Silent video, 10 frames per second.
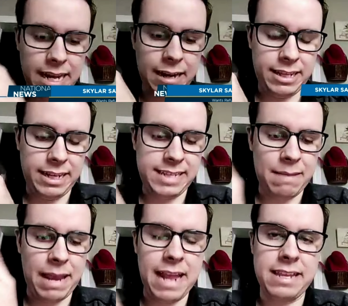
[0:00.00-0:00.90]
or the exam,
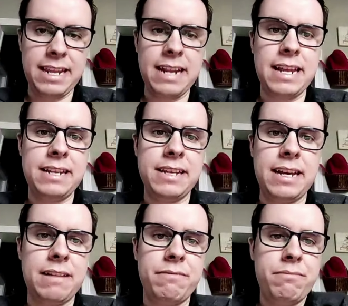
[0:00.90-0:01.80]
handed in, and
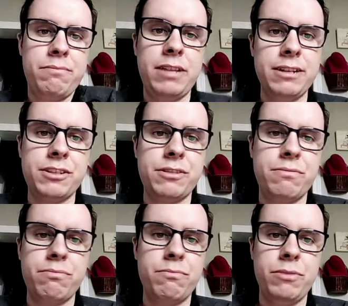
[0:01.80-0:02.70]
uh,
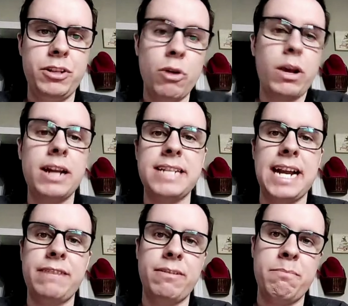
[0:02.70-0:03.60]
there's no
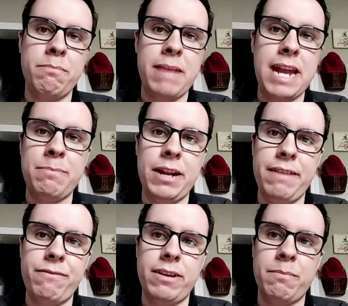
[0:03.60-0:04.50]
contact from
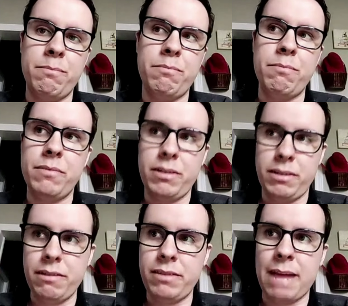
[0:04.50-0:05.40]
anybody from
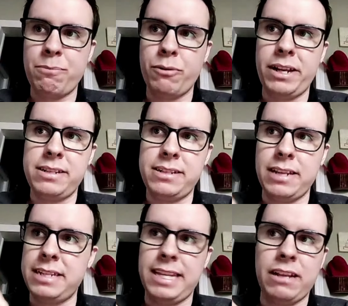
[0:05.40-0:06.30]
that point
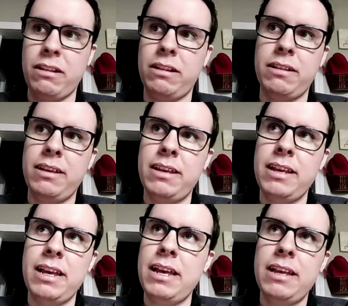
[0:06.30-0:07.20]
until
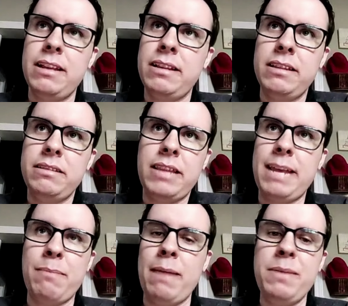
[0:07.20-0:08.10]

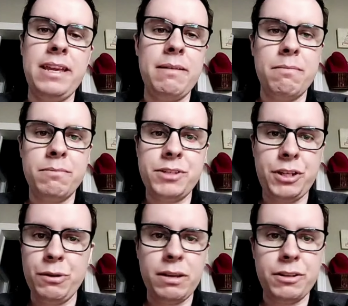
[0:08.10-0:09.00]
like maybe
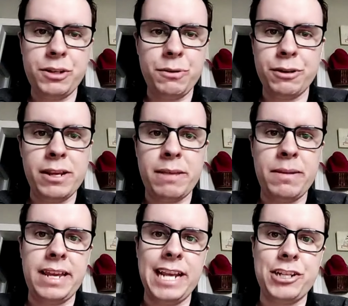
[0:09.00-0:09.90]
two two or three
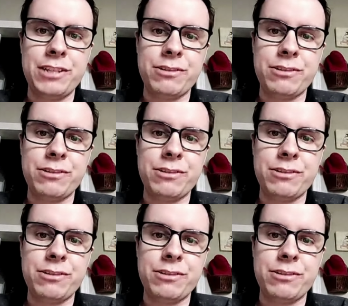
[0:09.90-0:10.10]
communications